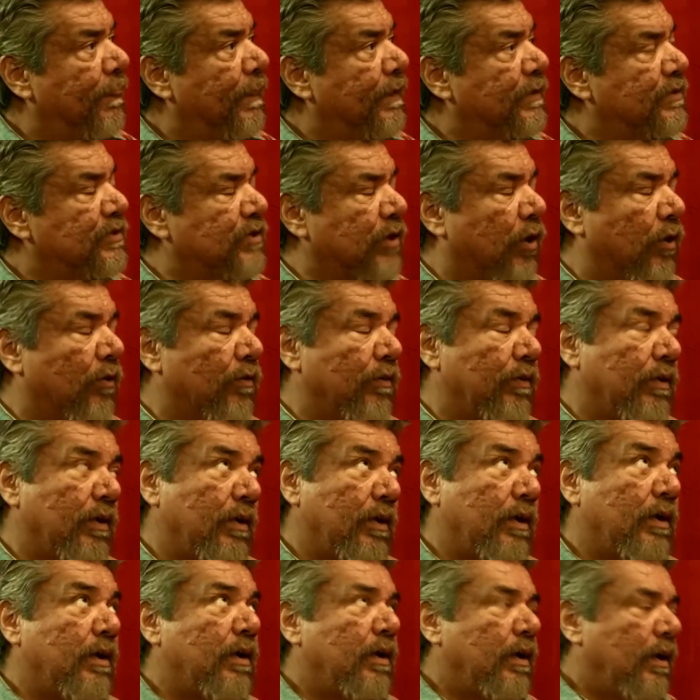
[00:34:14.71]
So
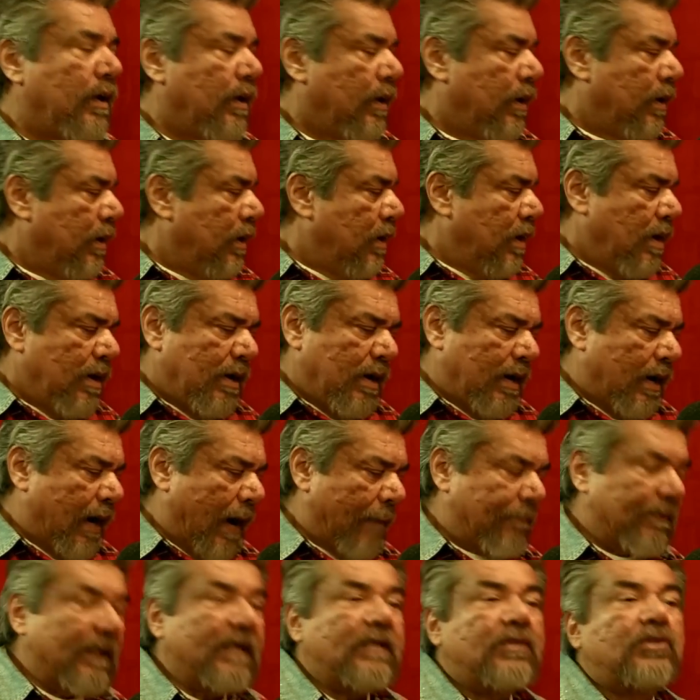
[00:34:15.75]
I
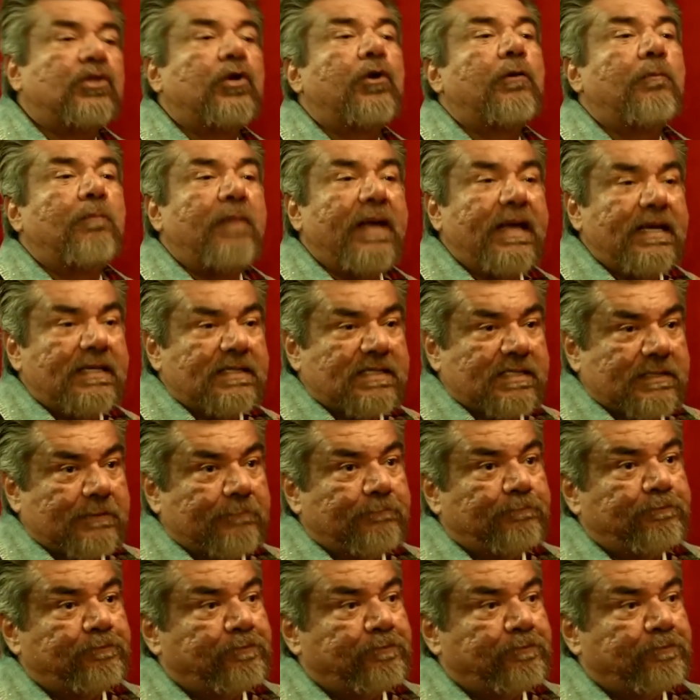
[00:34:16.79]
played third base,